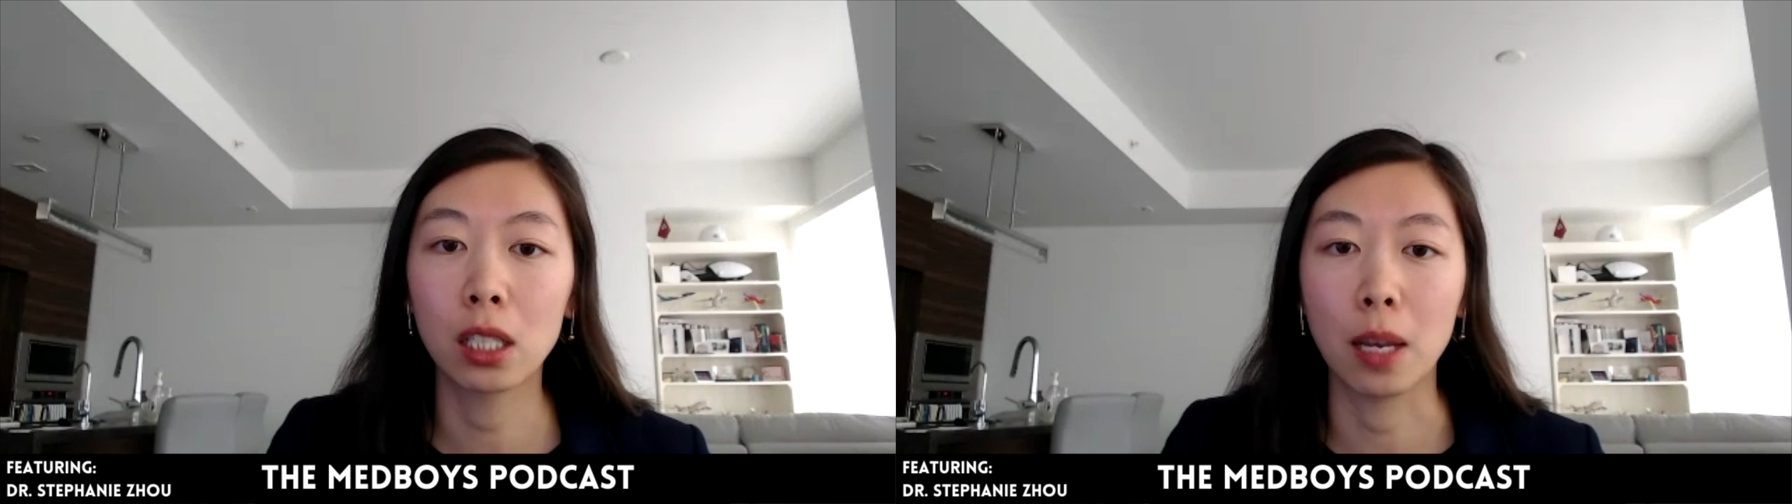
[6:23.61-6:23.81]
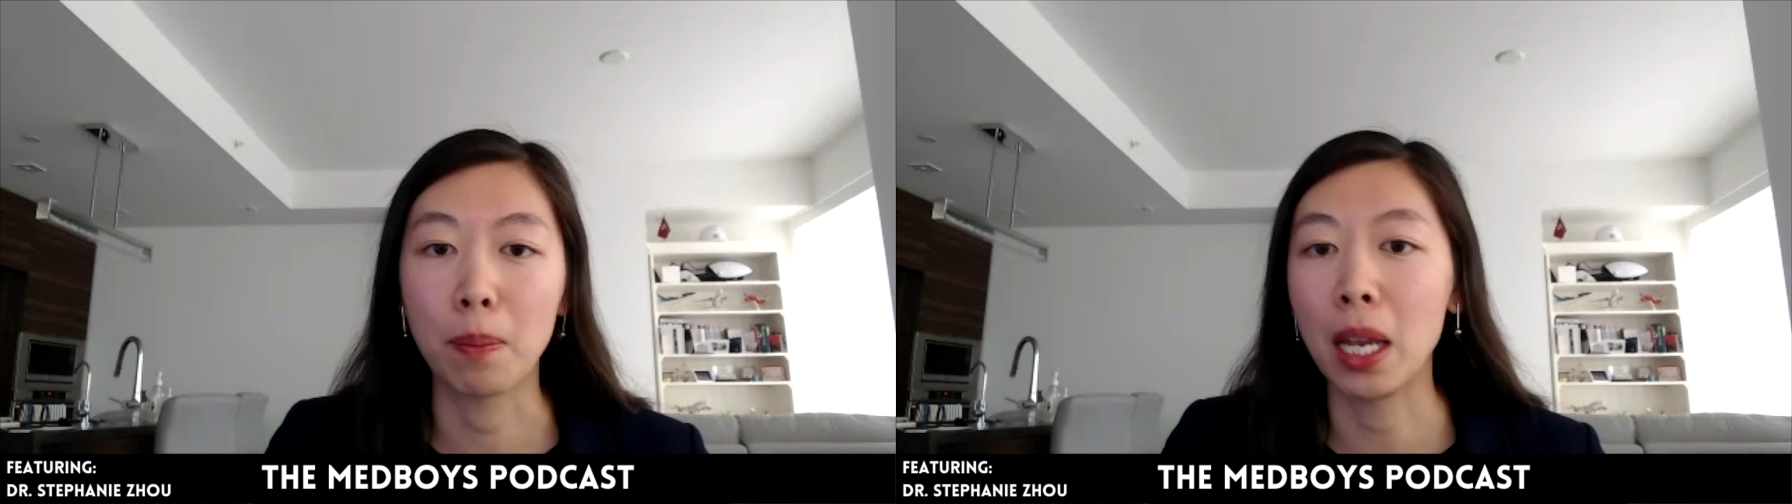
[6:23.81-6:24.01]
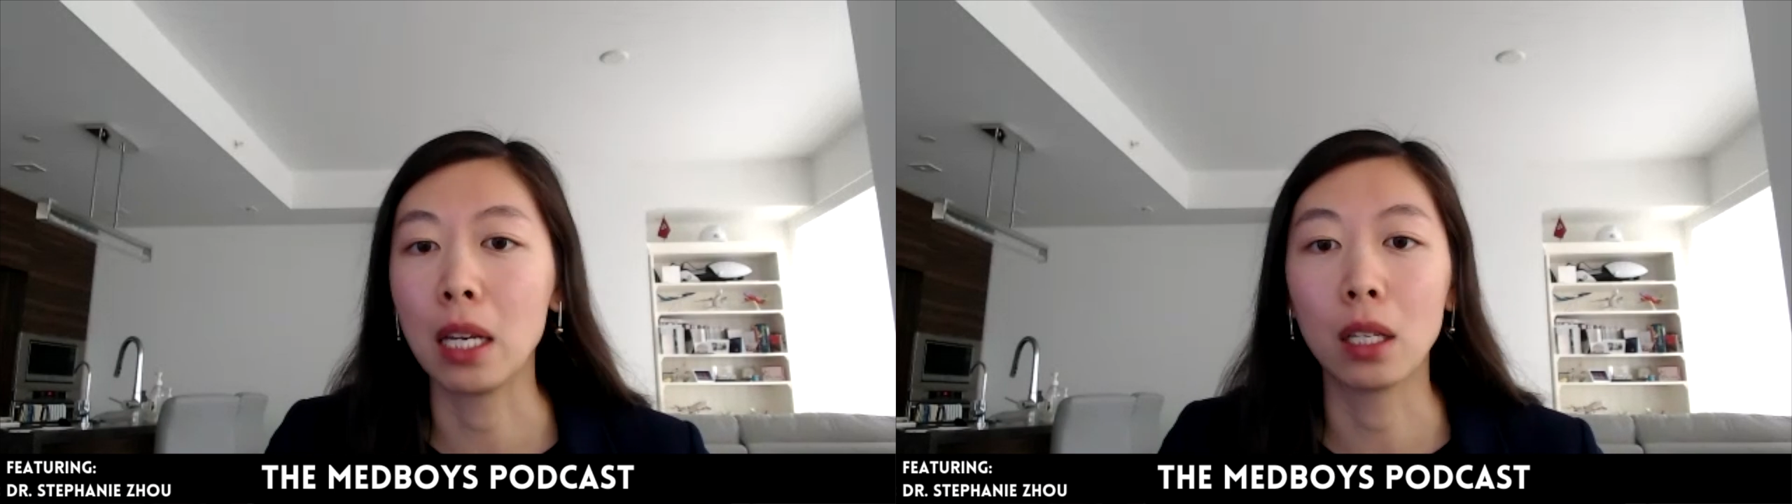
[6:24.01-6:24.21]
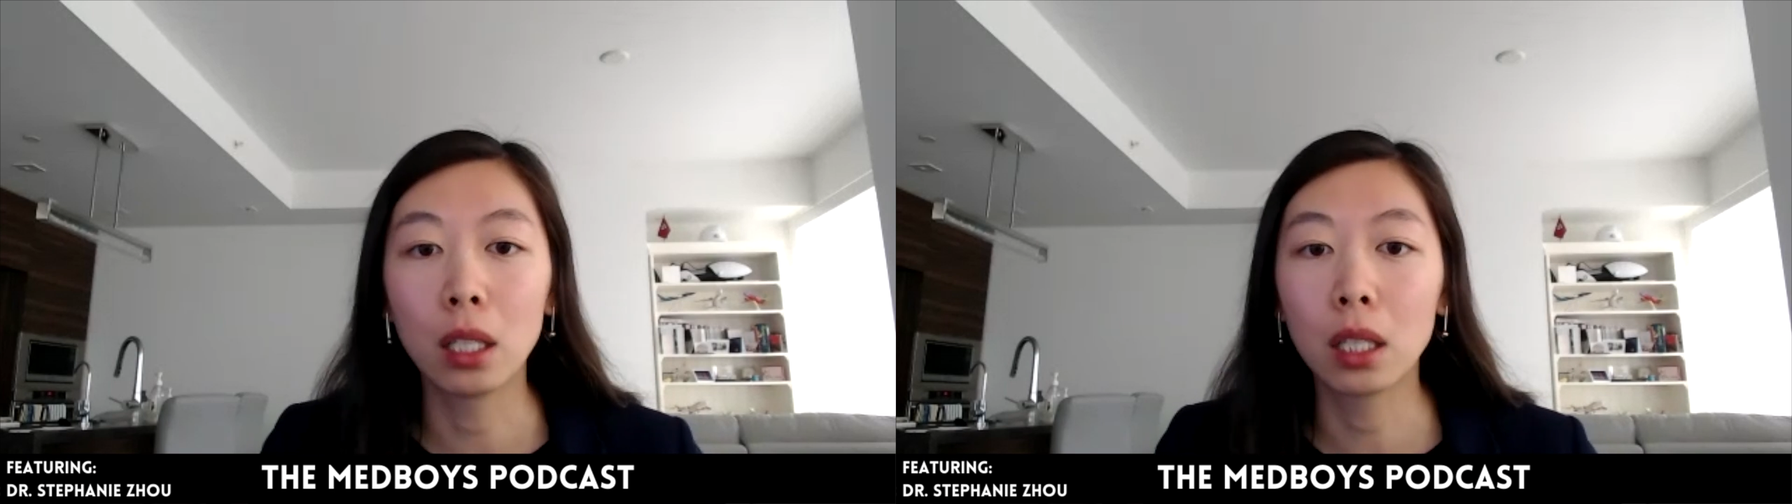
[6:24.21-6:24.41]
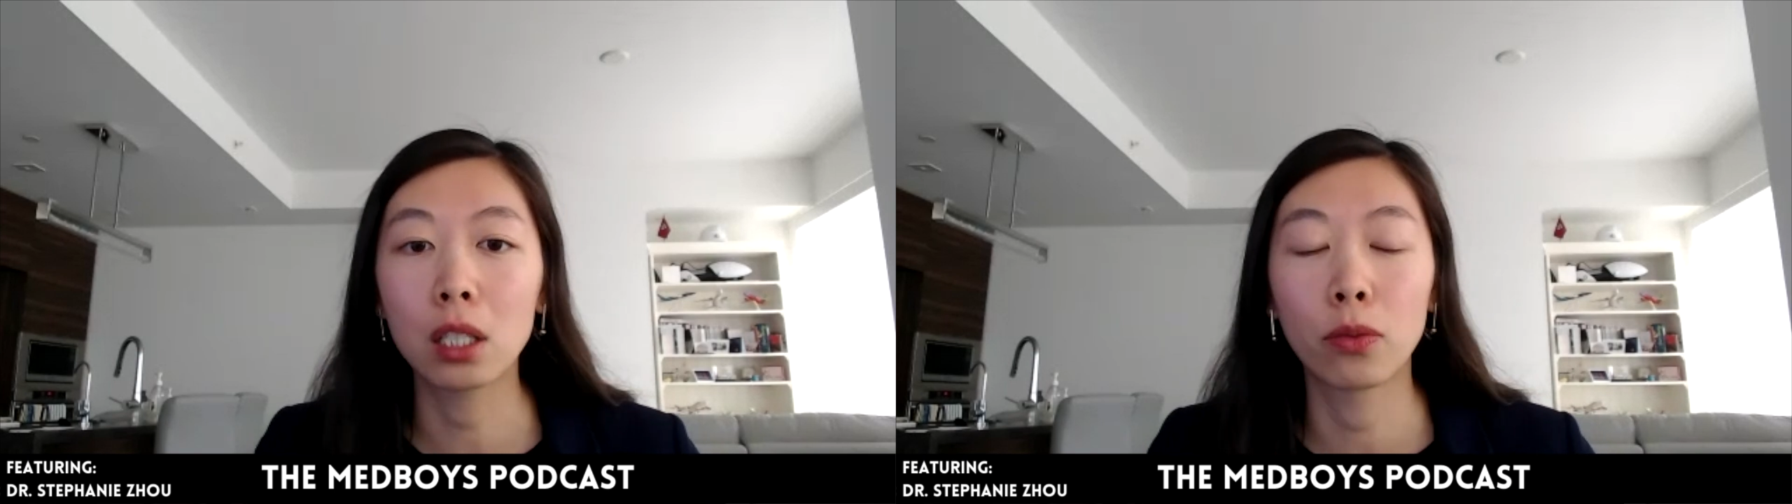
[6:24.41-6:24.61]
like pain
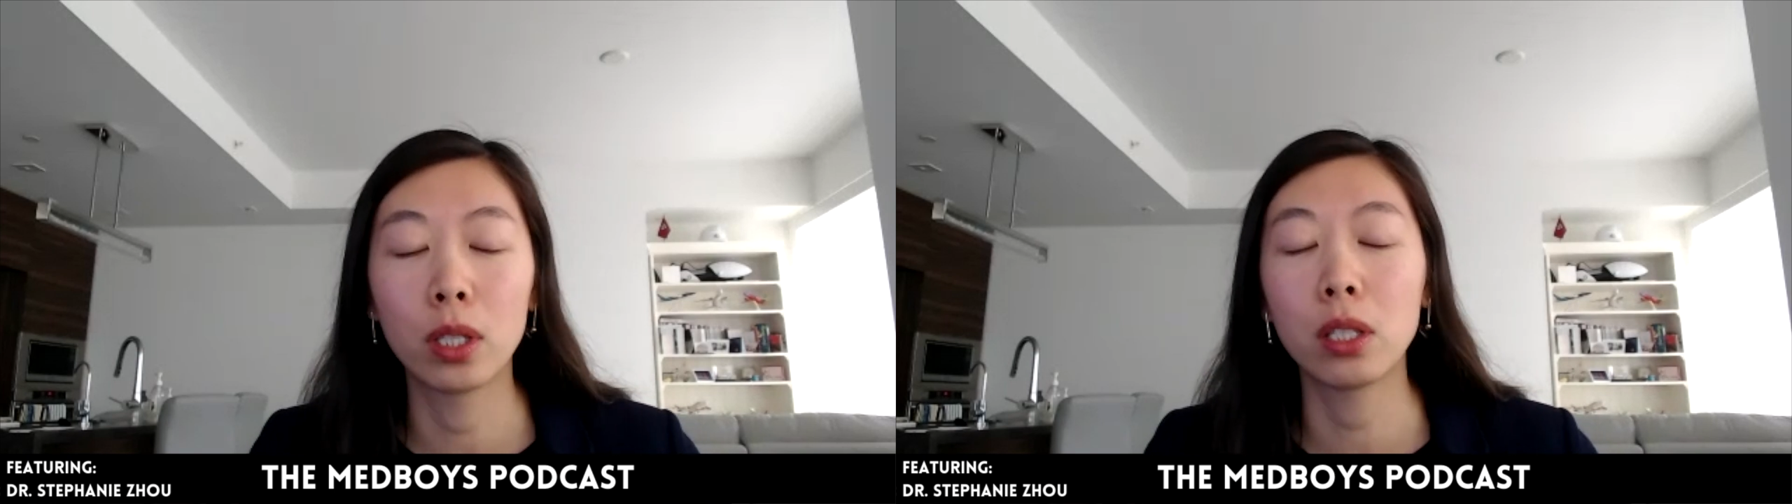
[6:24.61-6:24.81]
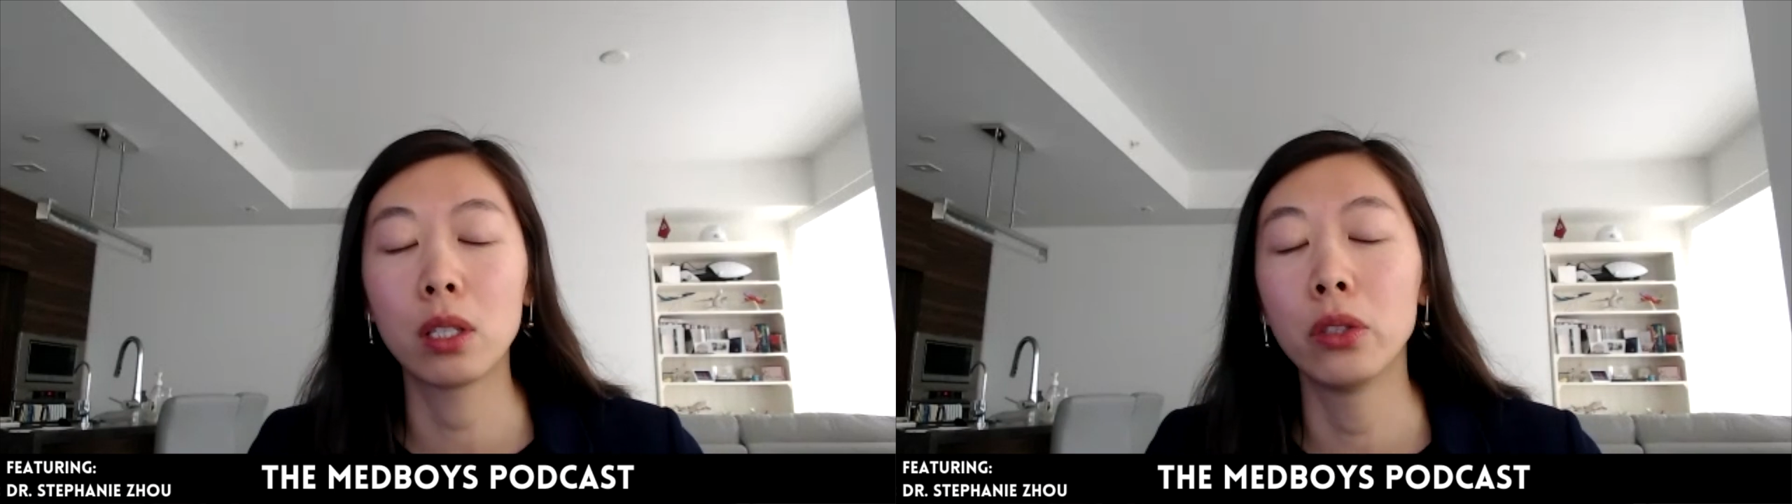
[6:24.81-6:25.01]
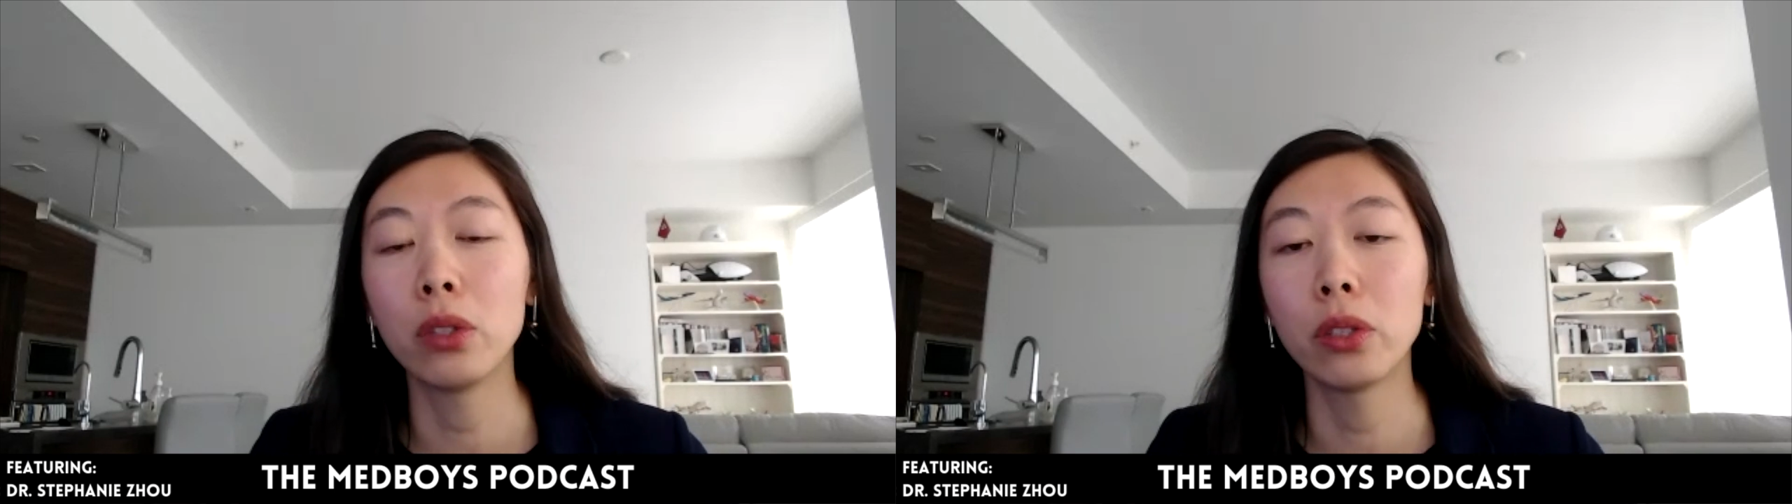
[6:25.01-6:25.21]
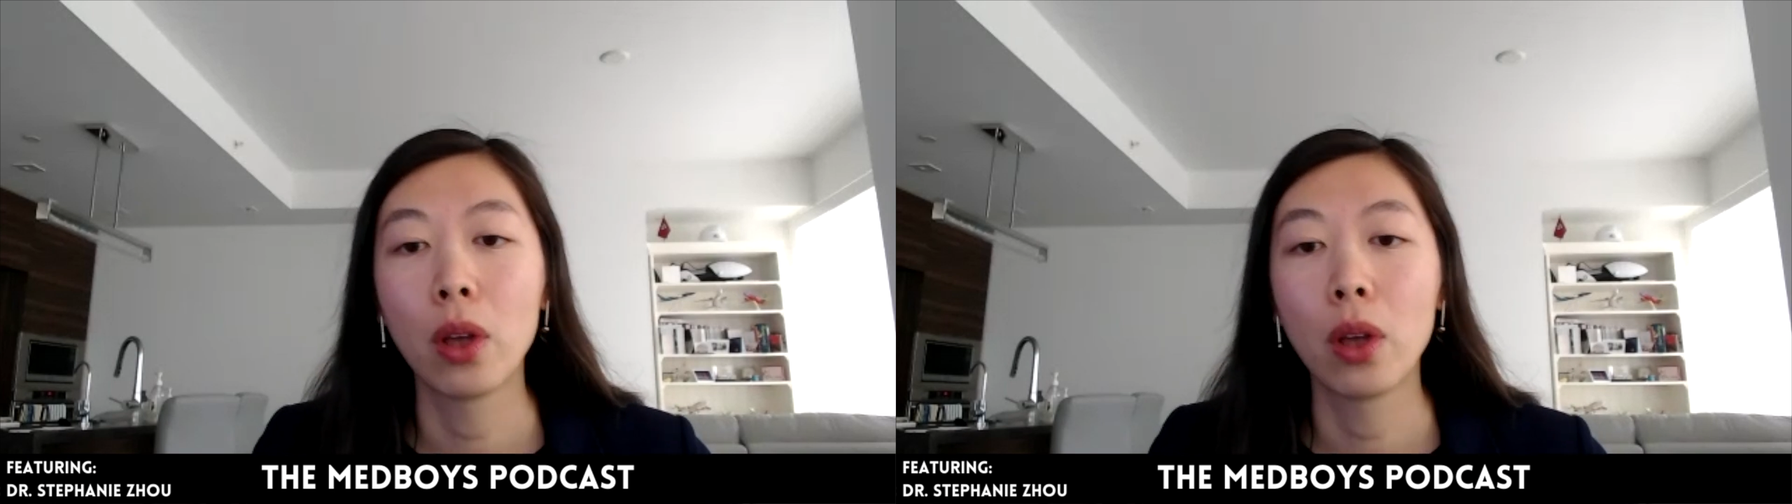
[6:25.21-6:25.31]
clinics, for instance.